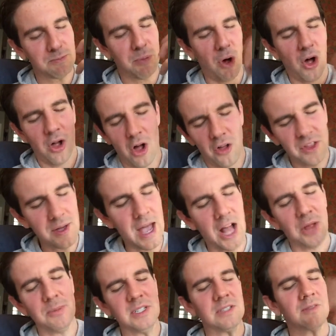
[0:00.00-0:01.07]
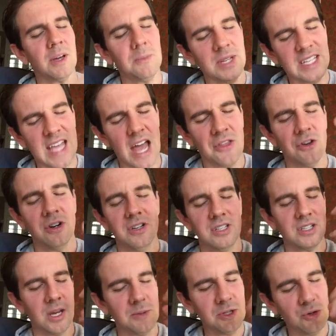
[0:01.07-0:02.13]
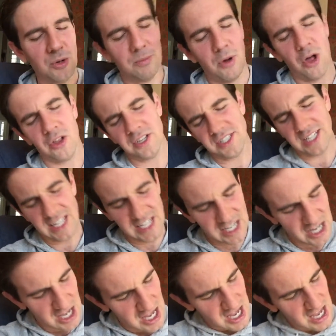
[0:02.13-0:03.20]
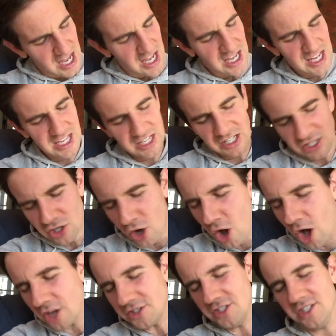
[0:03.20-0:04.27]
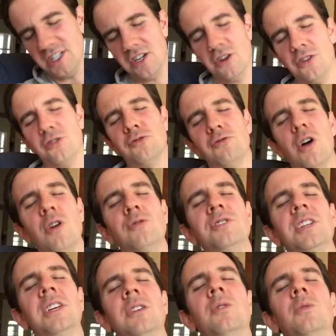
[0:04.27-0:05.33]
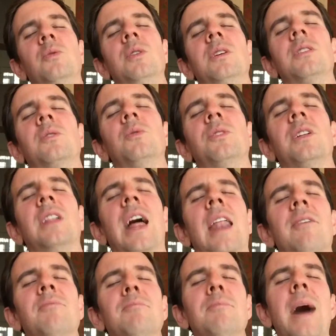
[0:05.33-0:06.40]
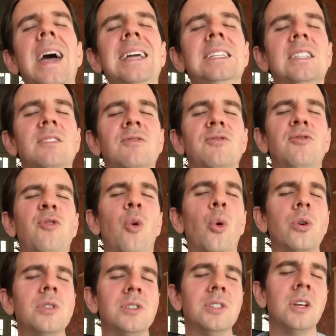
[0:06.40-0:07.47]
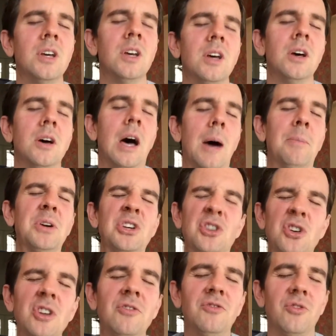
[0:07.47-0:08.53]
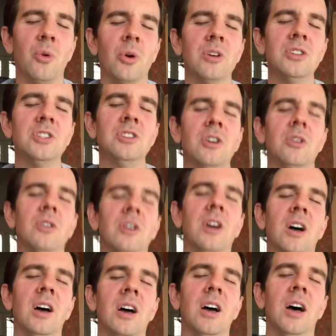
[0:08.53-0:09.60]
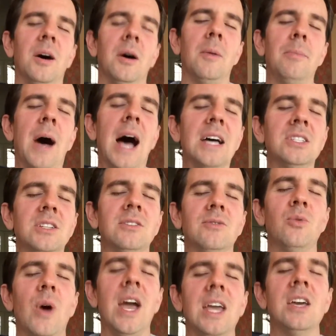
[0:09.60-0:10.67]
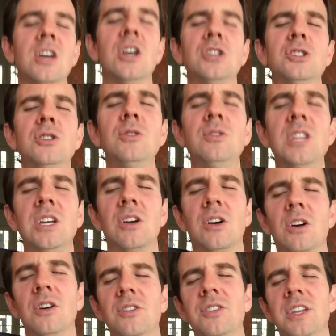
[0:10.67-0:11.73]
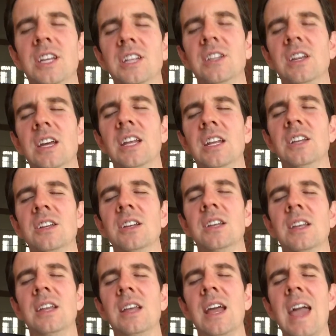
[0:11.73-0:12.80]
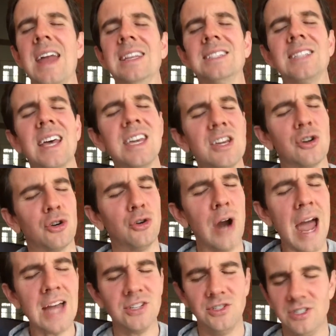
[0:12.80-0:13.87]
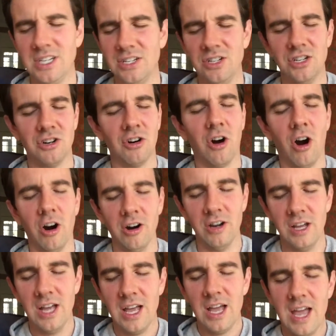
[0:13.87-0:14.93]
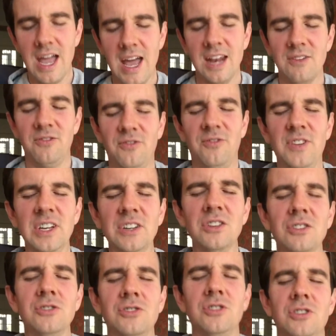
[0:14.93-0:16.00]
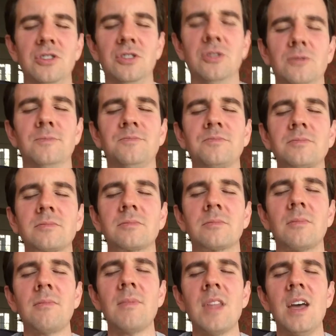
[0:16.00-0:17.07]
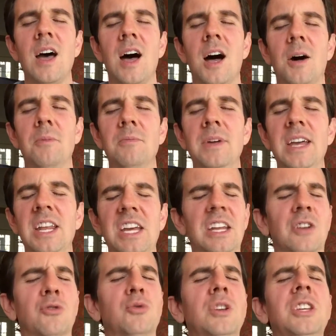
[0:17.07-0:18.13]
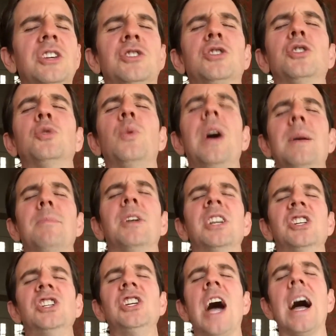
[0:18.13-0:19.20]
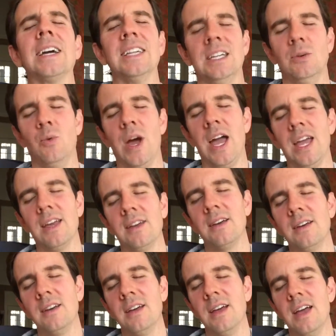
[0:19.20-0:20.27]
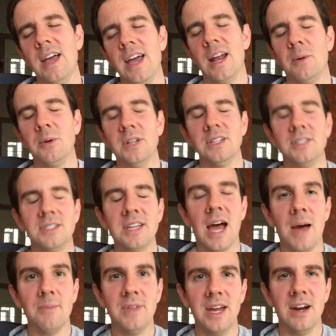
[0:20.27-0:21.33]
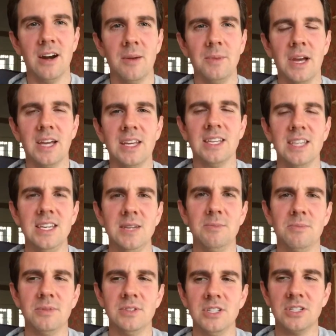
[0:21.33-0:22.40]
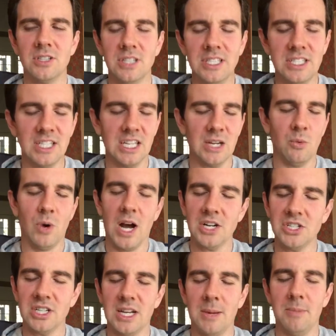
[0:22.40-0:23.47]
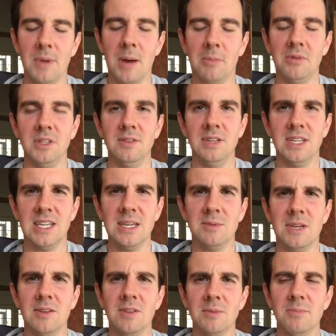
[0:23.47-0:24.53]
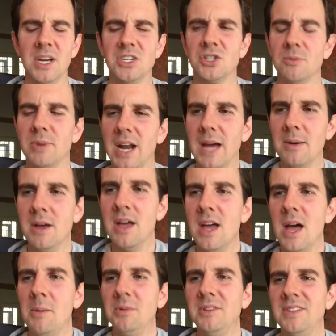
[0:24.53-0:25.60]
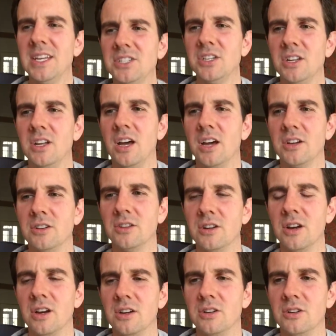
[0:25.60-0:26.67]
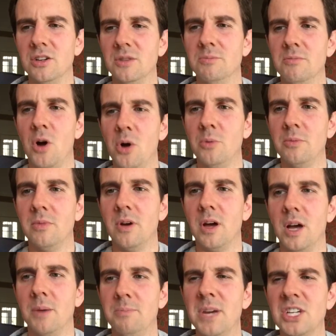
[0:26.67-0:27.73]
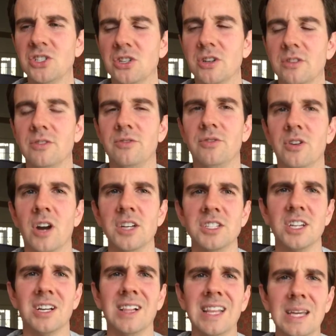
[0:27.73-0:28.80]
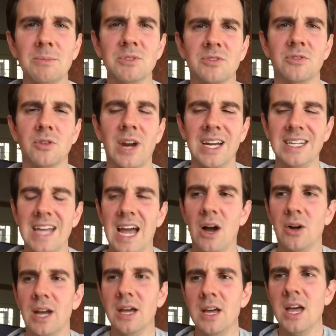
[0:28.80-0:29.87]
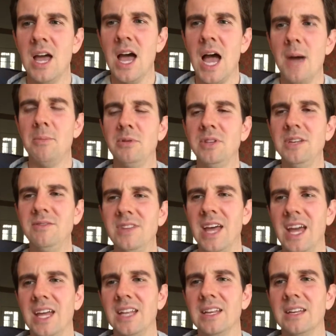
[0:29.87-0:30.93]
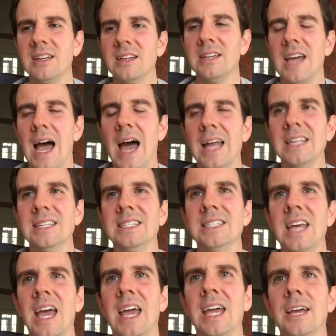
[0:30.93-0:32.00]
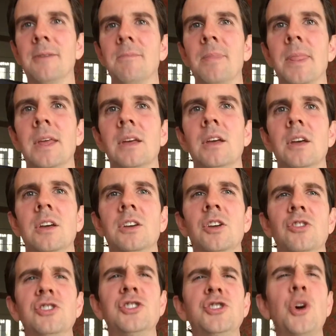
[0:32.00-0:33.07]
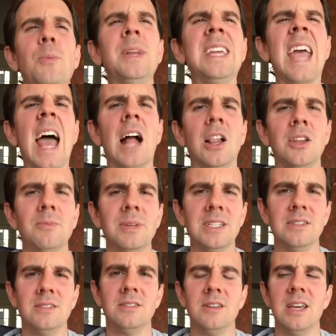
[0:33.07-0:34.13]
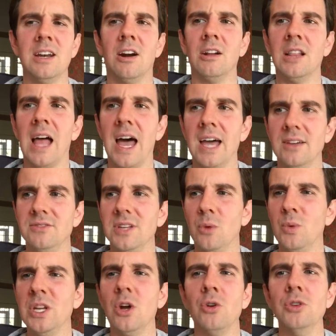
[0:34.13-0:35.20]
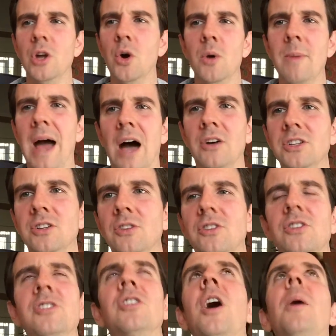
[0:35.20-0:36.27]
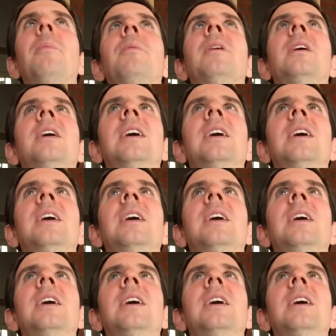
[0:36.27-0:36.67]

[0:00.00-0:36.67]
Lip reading: ball, all the elements have come together and it comes into a ball, and it's like he tosses it or throws it with a lot of might and force, but good force, you know, a positive way to the earth, and it's like it crashes into your heart and it fills you in a really good way, but a shocking way. And I'm going to stop there. I mean, I could keep just listening and watching, and I believe he'd keep giving picture, but I believe that's a good moment, picture for us, a glimpse for right now. And I believe that God is saying, you know, there's so many elements in our lives that we don't know about. You know, they're up.